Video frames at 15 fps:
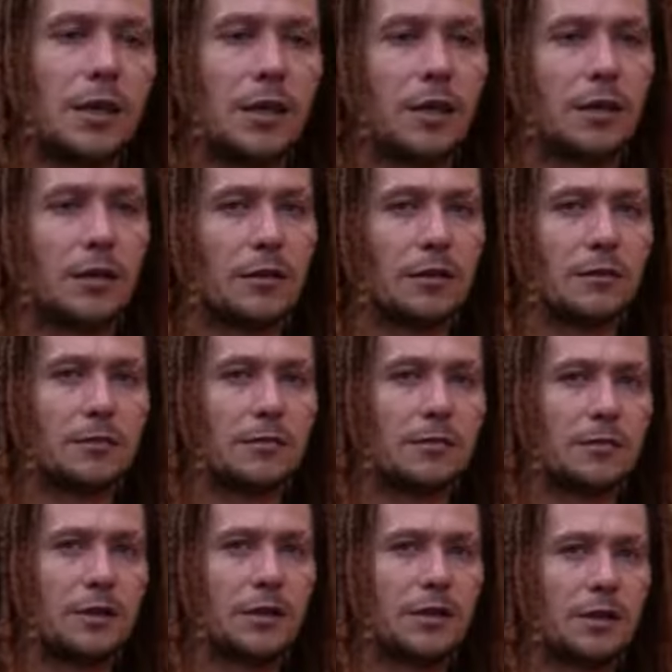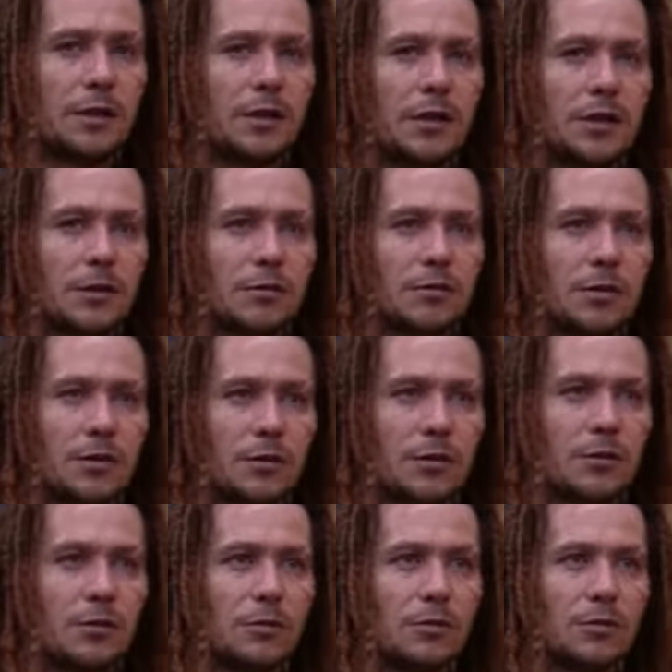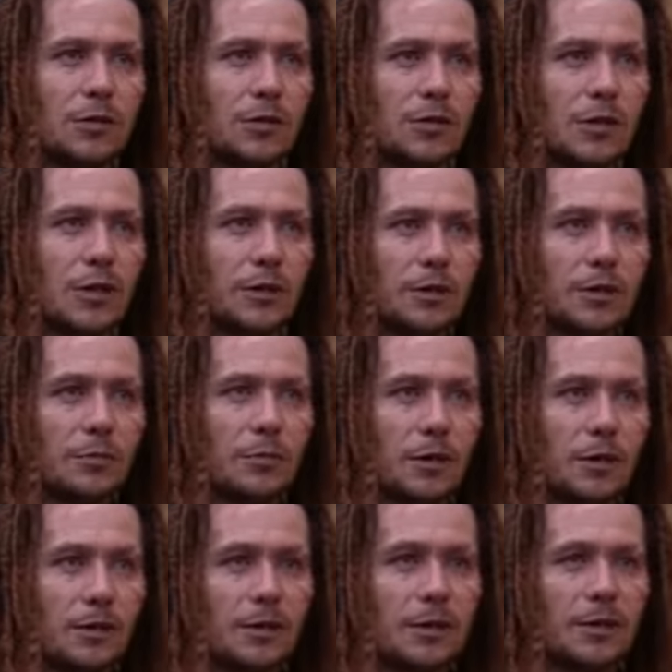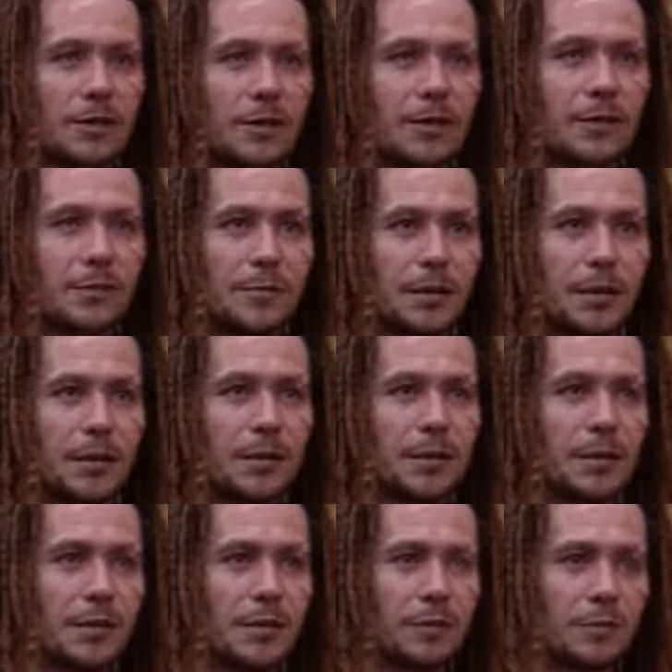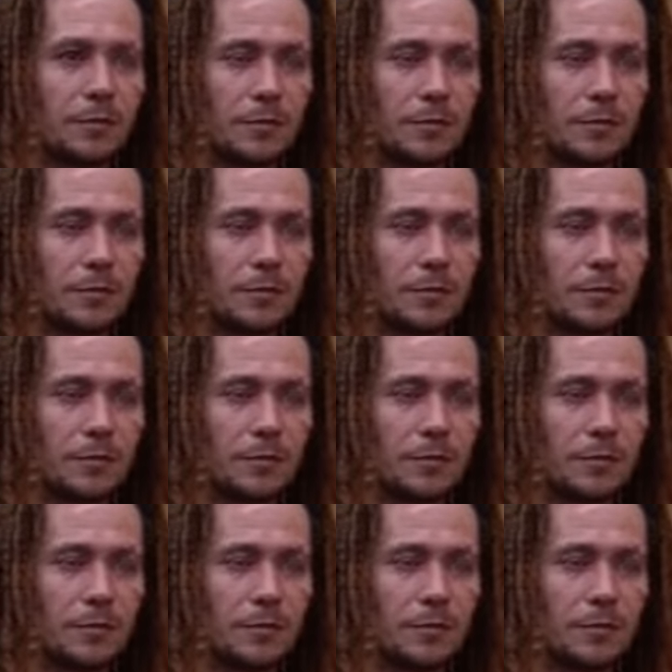Uh, he's a he's a real cool new kid on the block. I mean, uh,